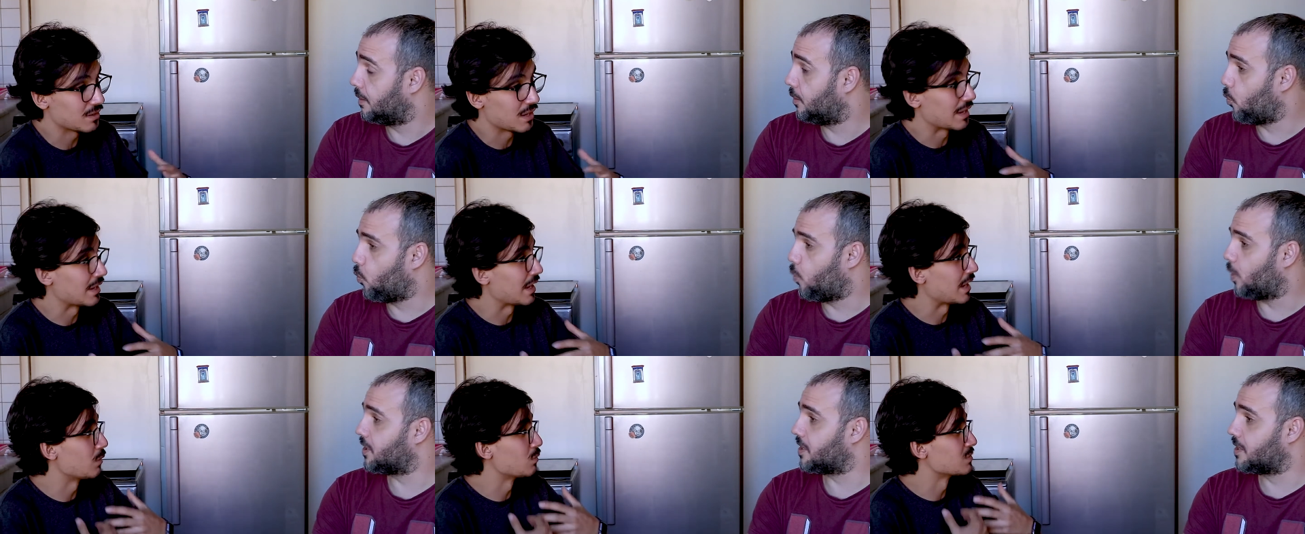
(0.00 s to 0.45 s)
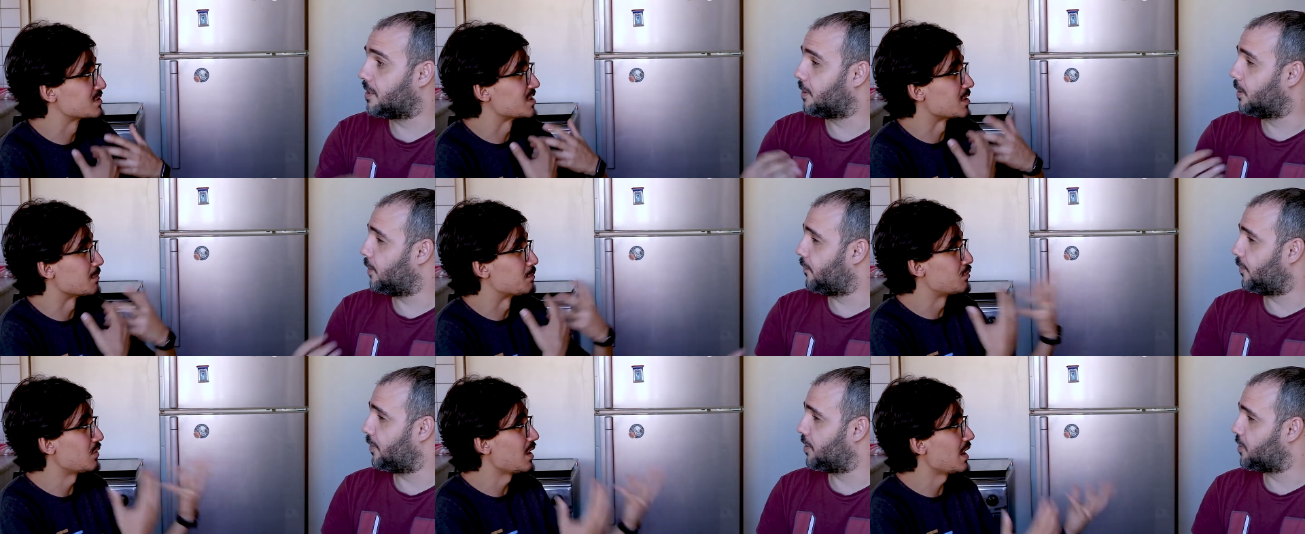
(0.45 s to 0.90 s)
Speaker 1: I, what's I was the
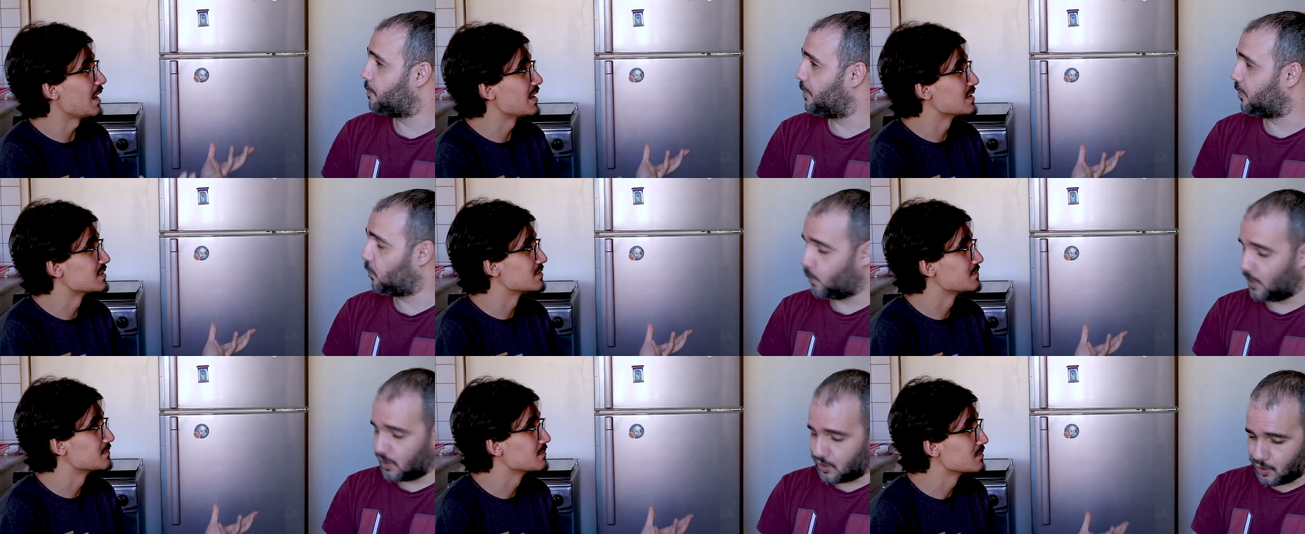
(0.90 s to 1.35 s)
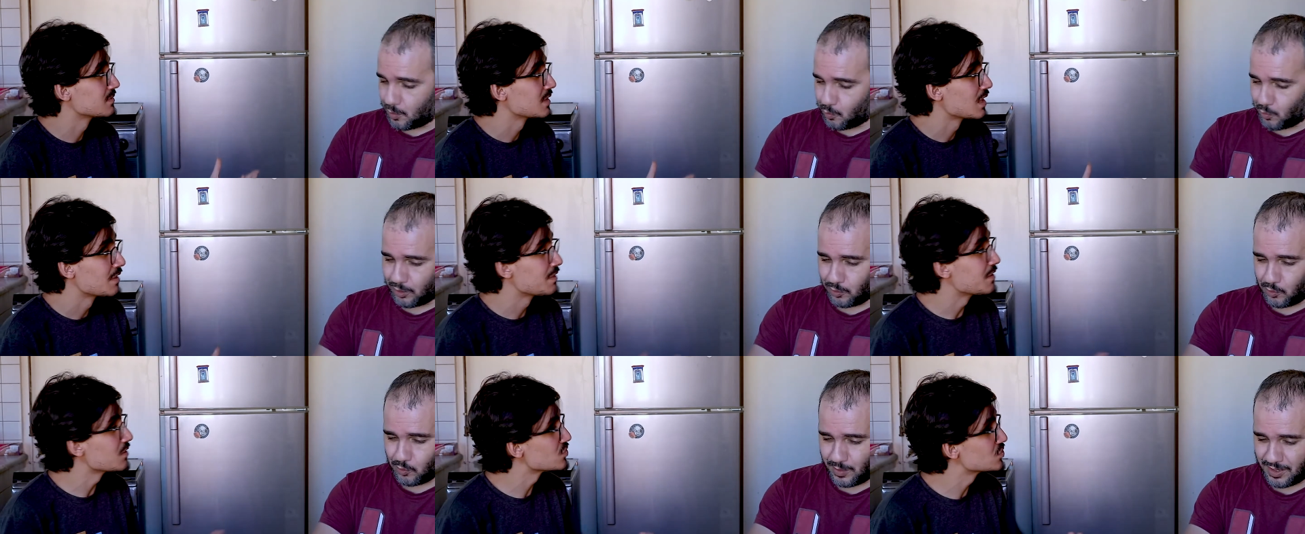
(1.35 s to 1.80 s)
difference between
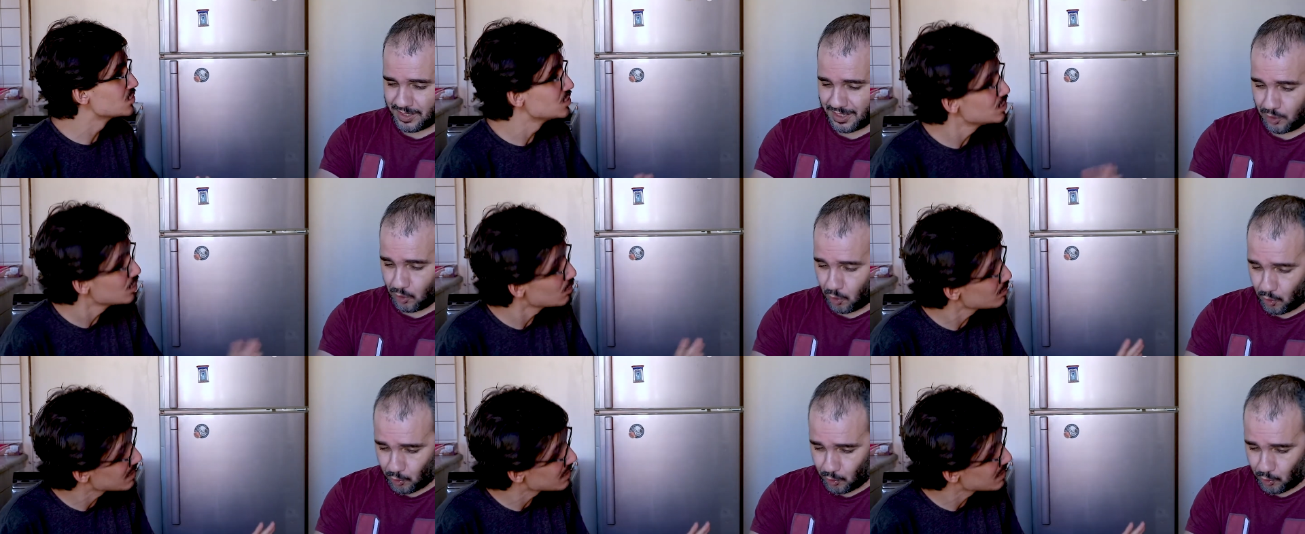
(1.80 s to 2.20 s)
someone There's in no